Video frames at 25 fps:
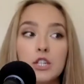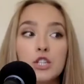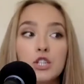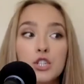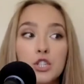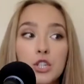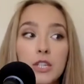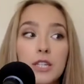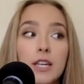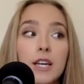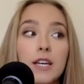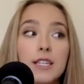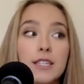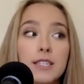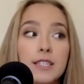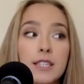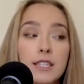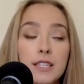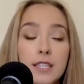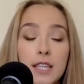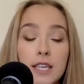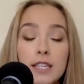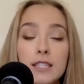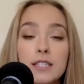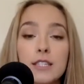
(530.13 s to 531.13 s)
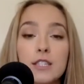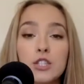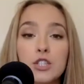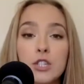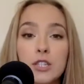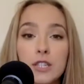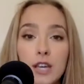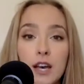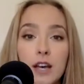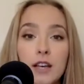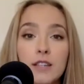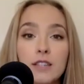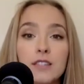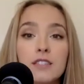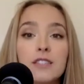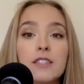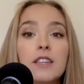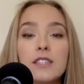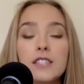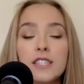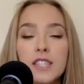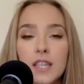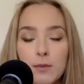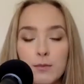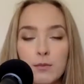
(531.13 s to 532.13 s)
she does the things that she does
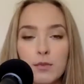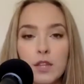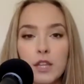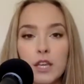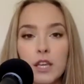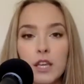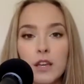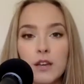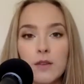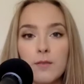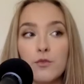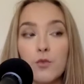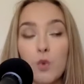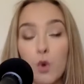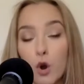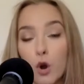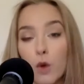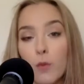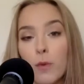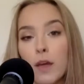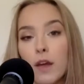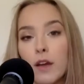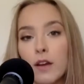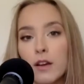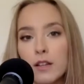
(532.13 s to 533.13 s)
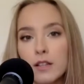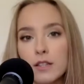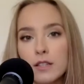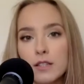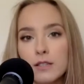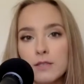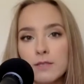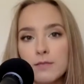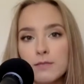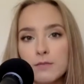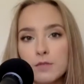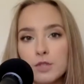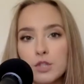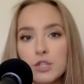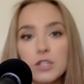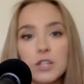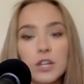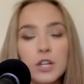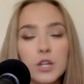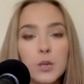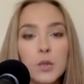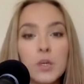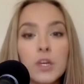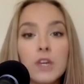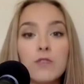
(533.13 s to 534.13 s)
simply for her parents. She's not
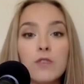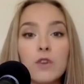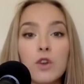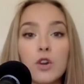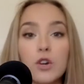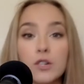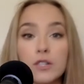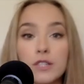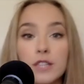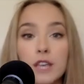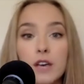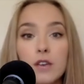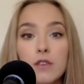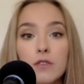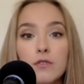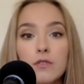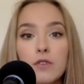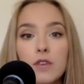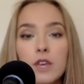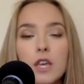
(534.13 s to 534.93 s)
doing it for herself.